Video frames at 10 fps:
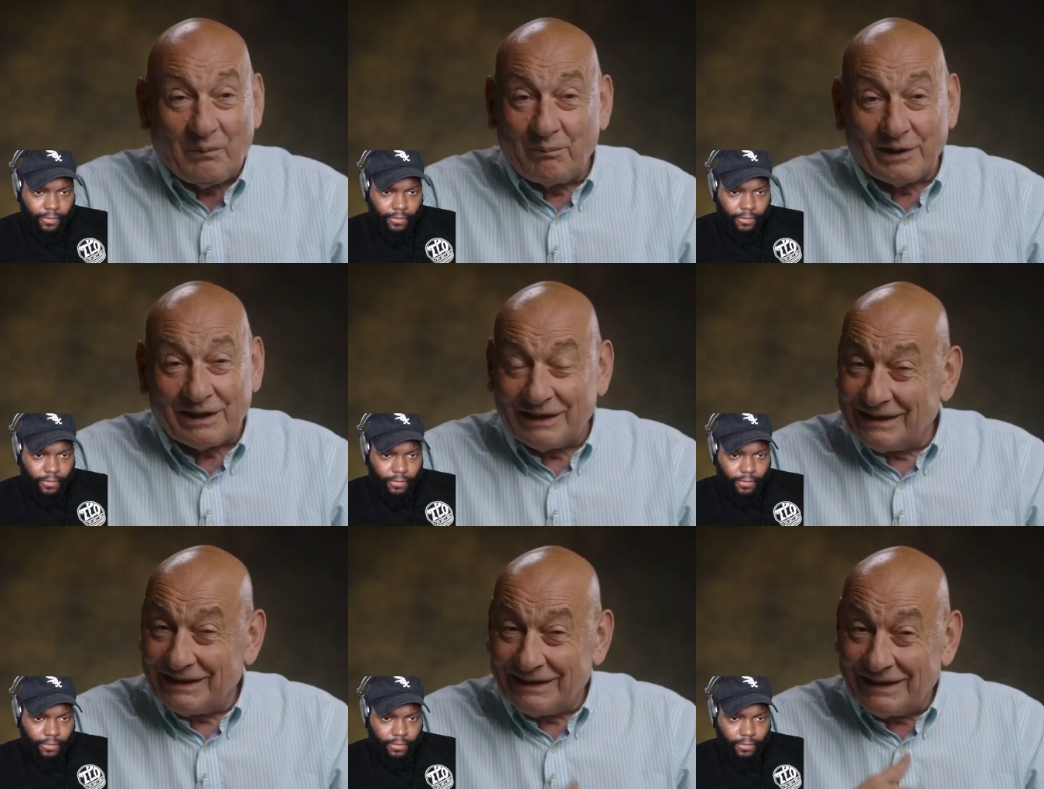Speaker 1: But
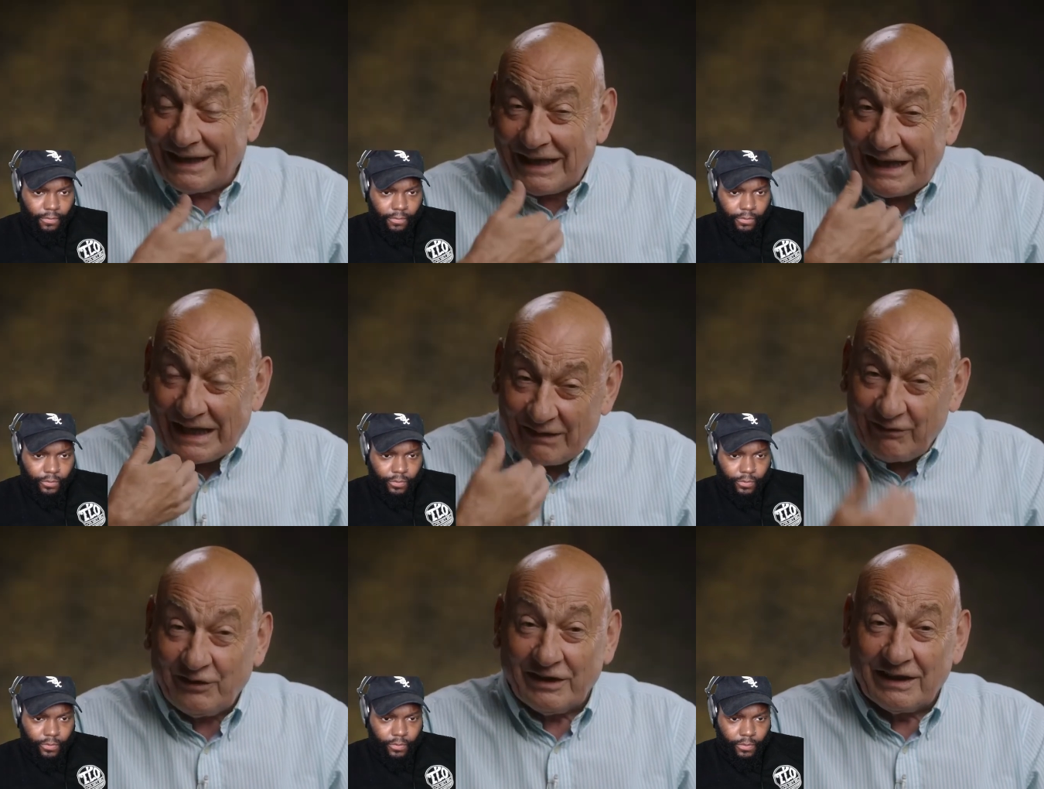
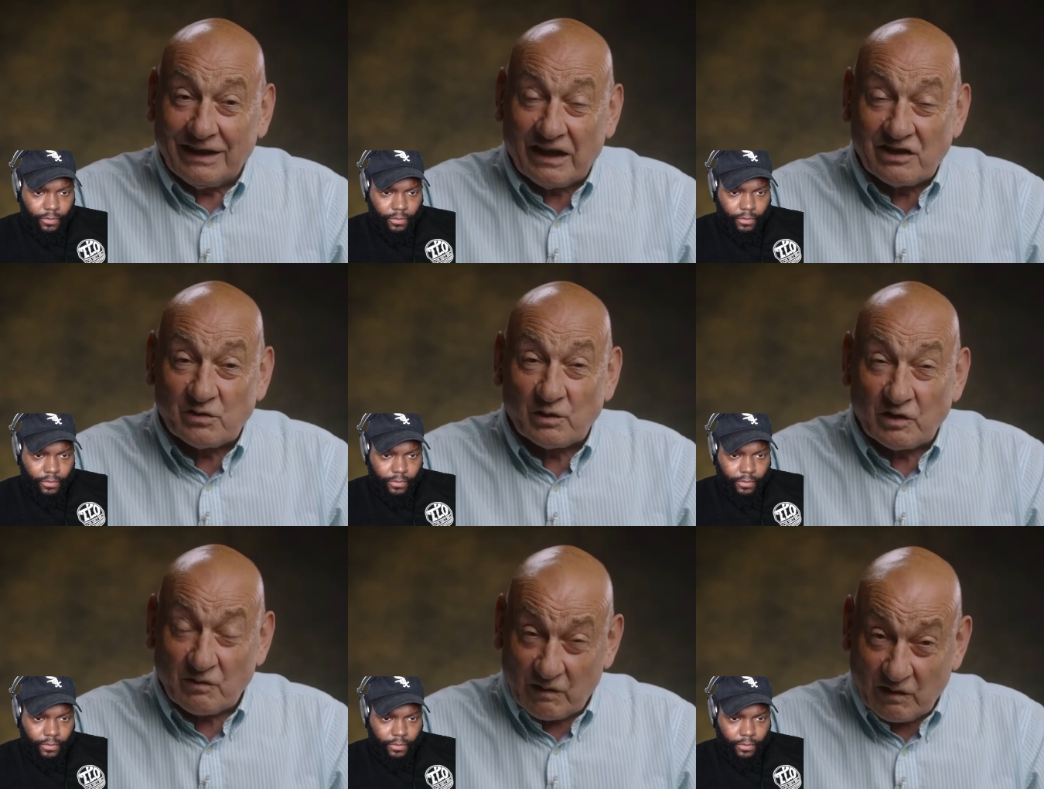everything is so
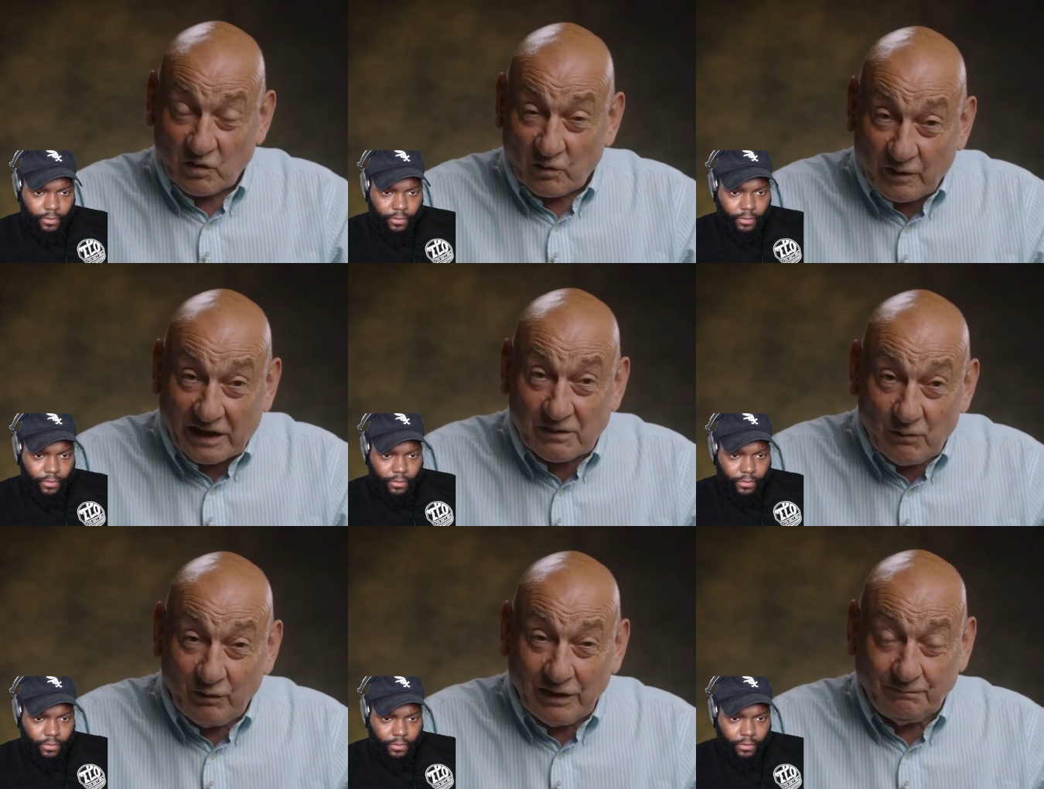so fast
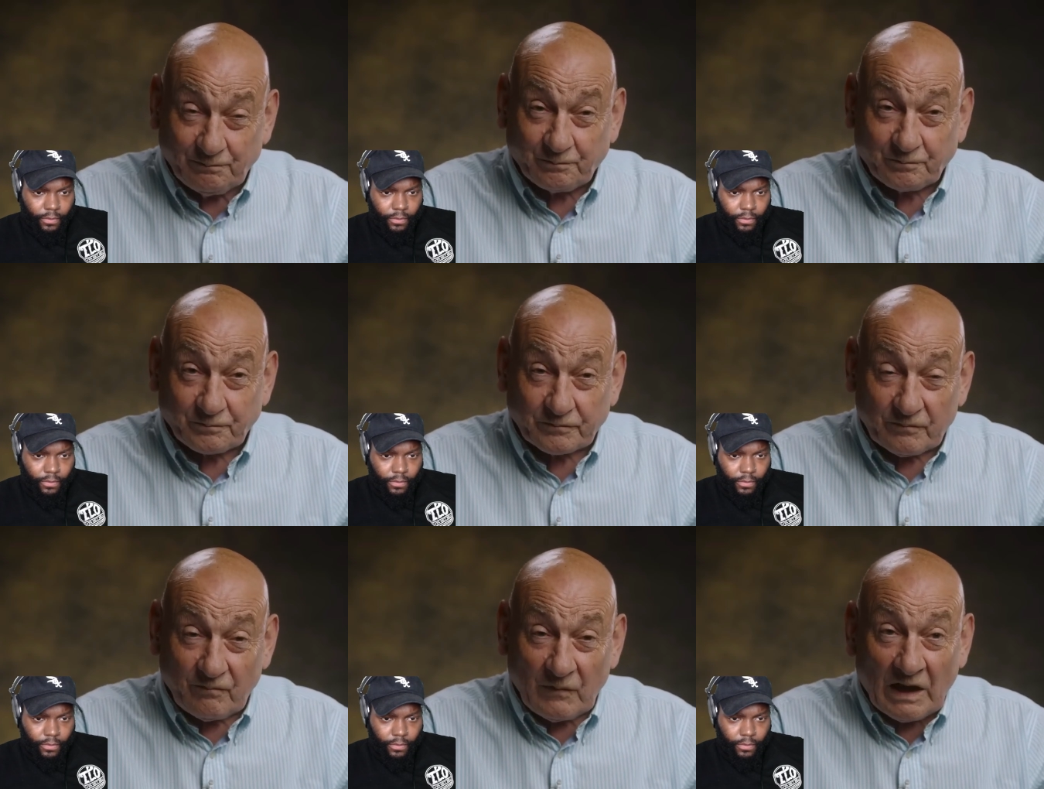moving
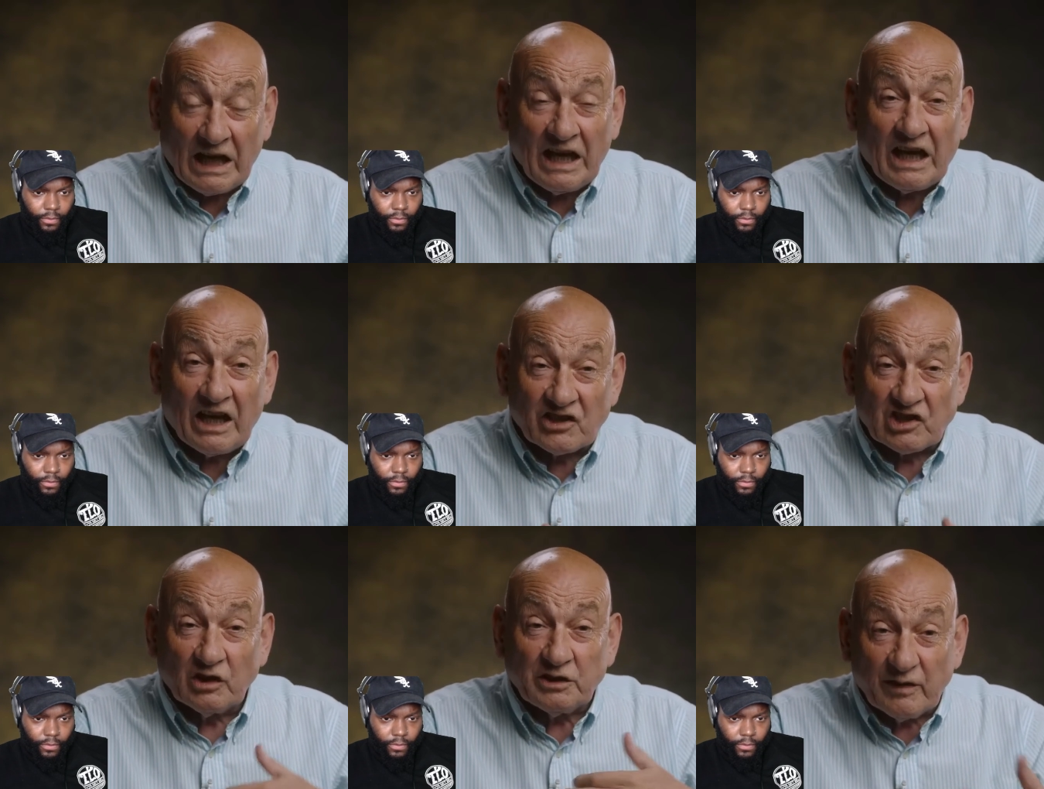there's a
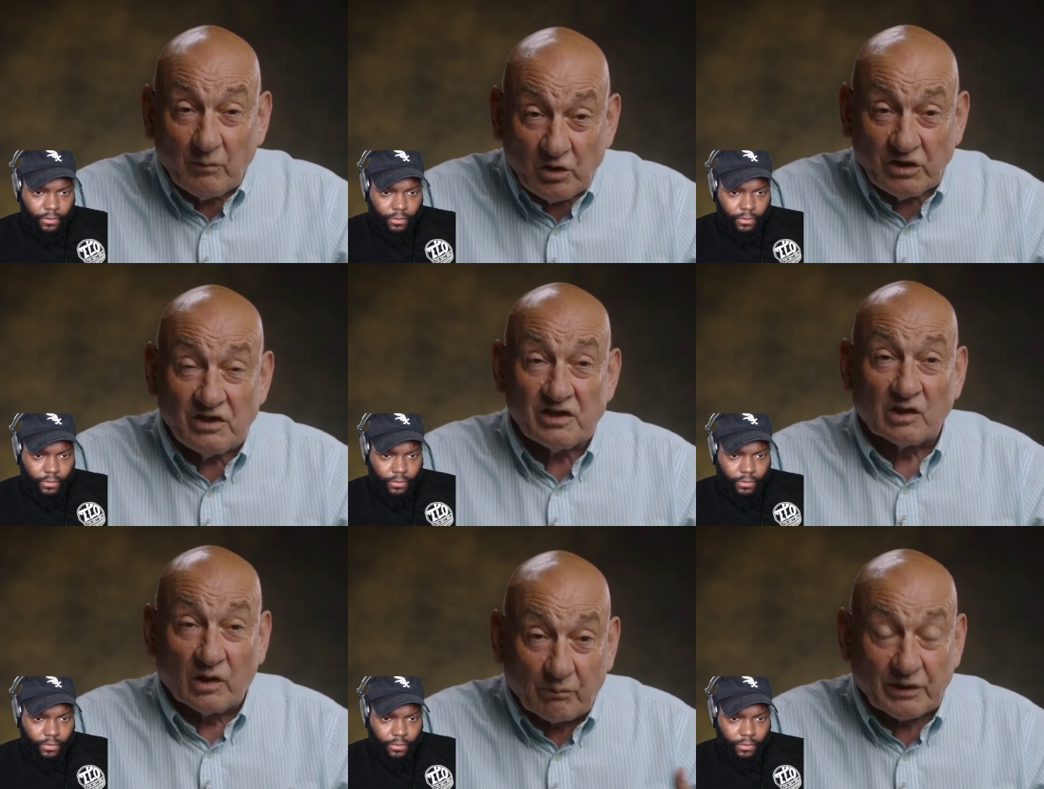lot of emotions, a
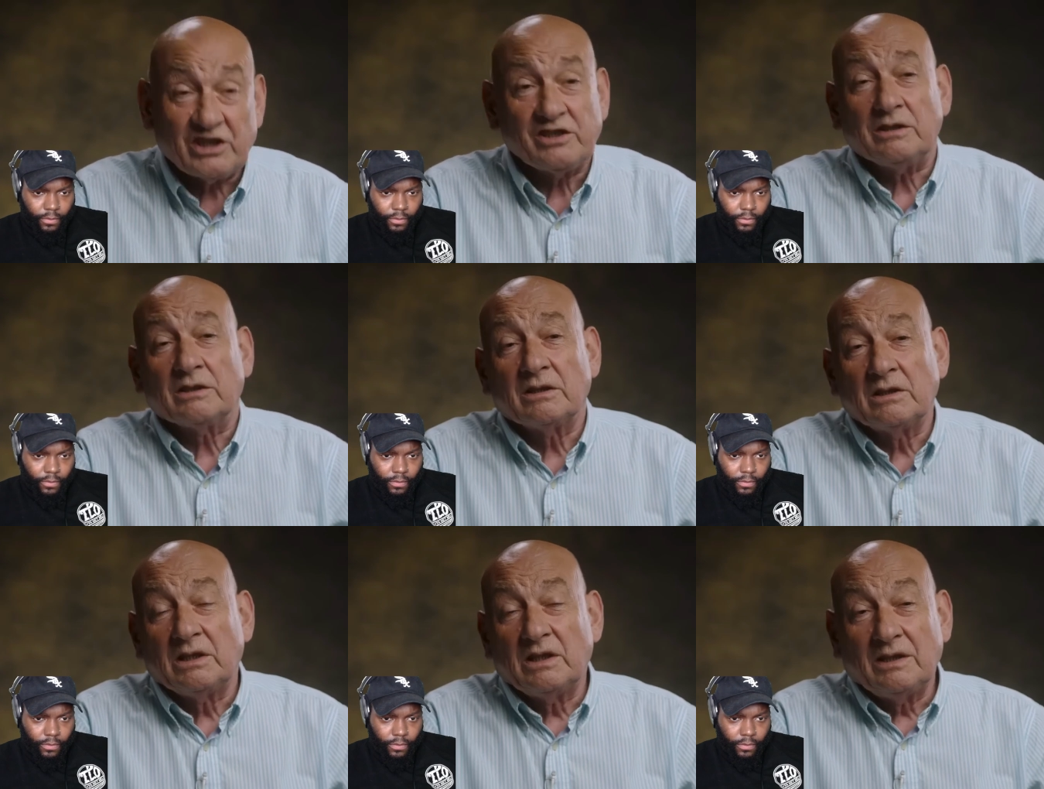lot of pressure.
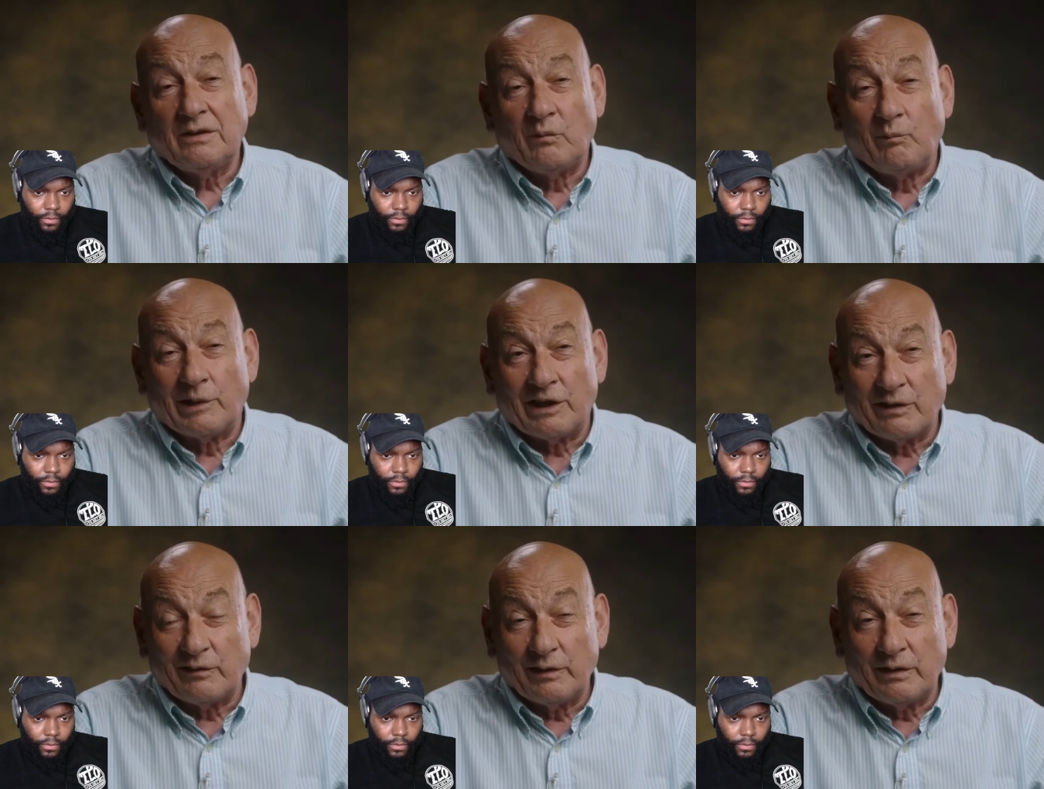
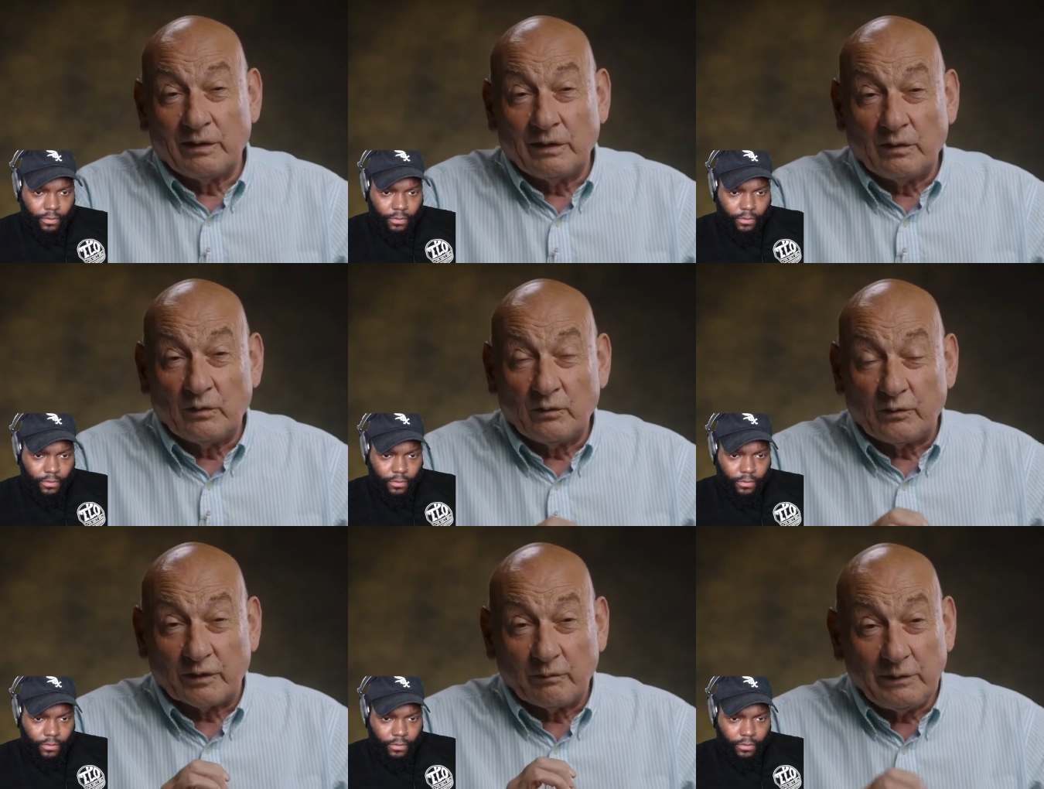But
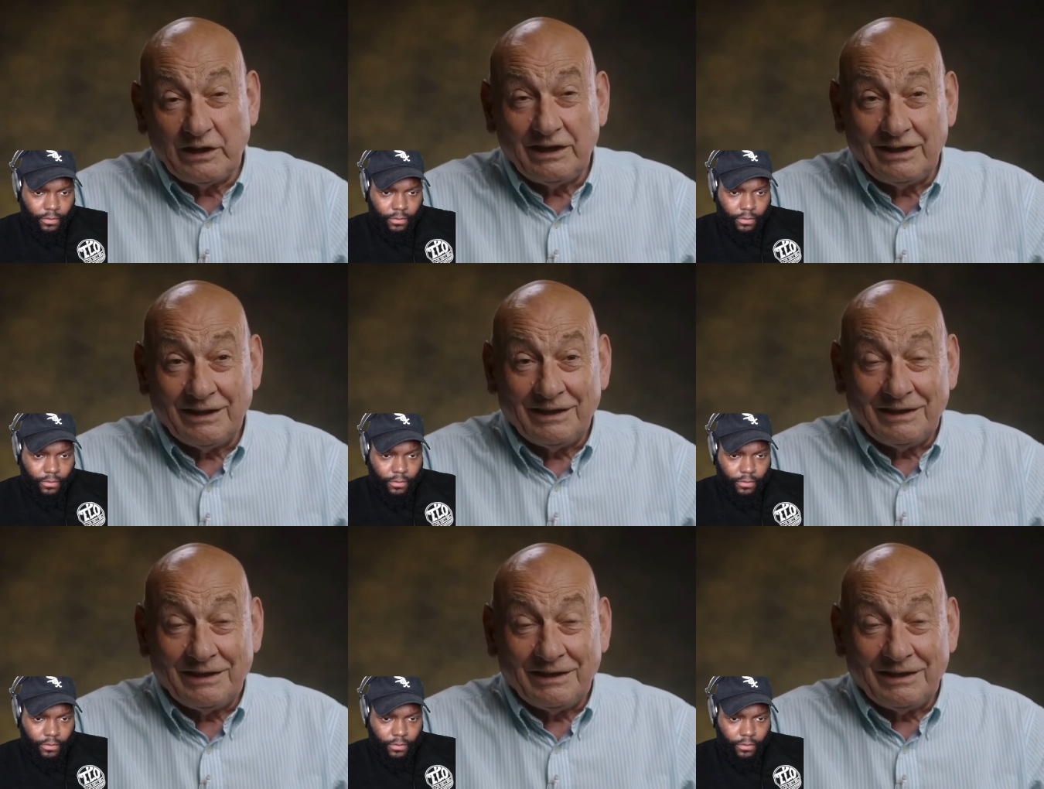for me,